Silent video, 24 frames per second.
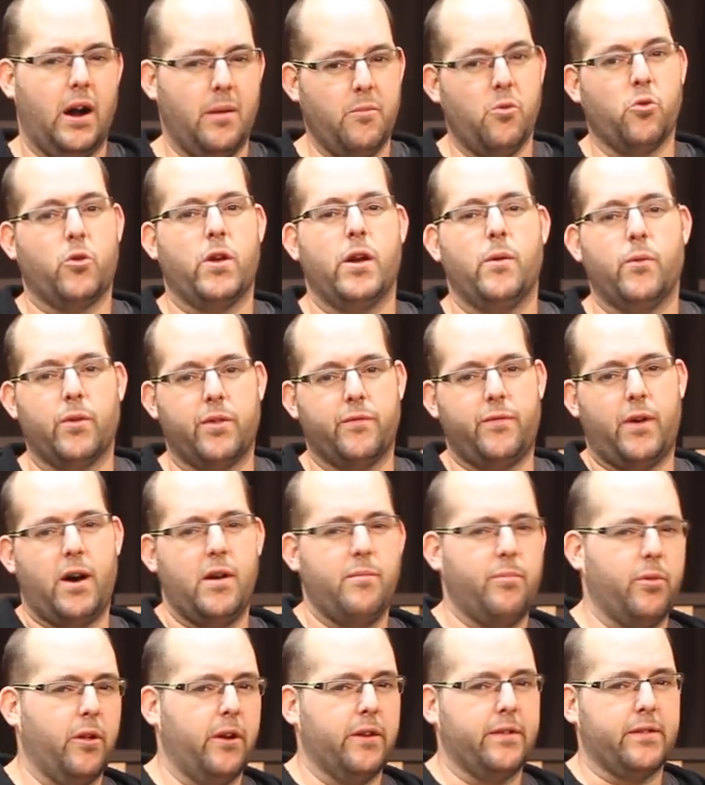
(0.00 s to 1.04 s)
I'm okay with
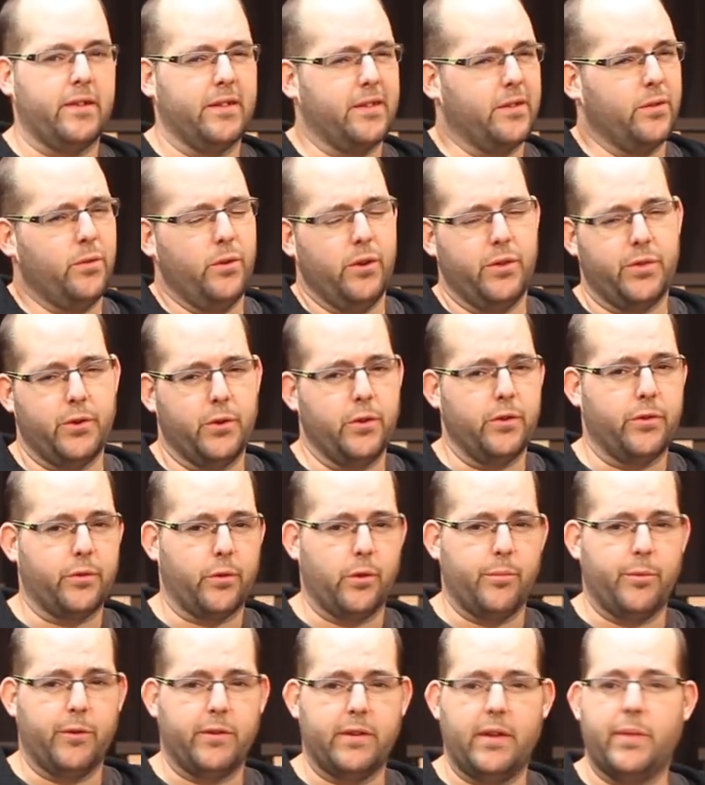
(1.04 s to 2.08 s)
5+, because it's only
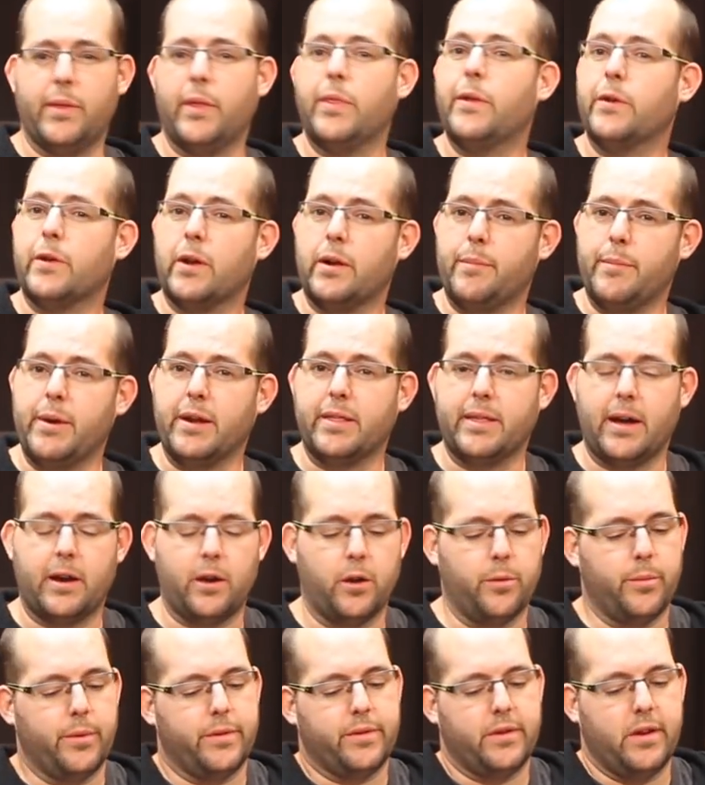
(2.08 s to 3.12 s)
33% that they're going to make that
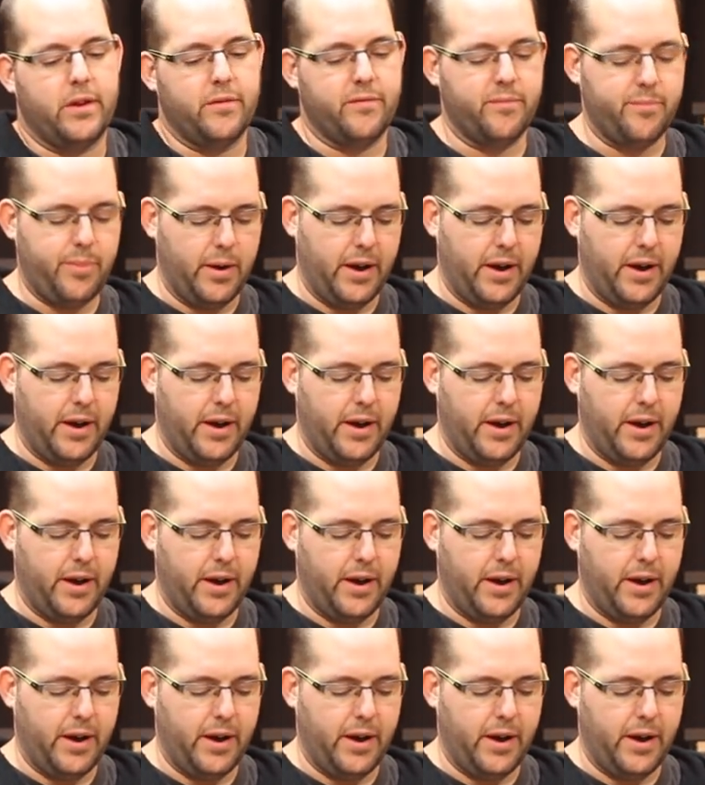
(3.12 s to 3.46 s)
armor save.